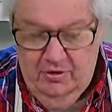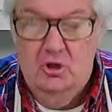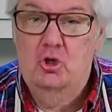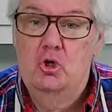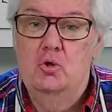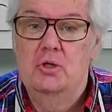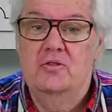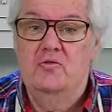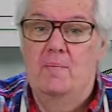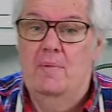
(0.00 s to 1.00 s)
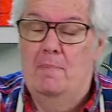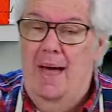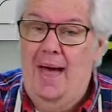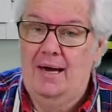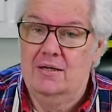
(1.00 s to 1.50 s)
juice from the
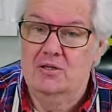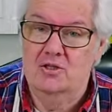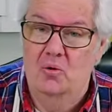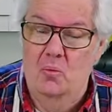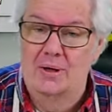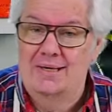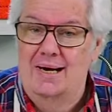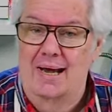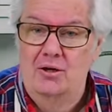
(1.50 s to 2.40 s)
bag. So what did I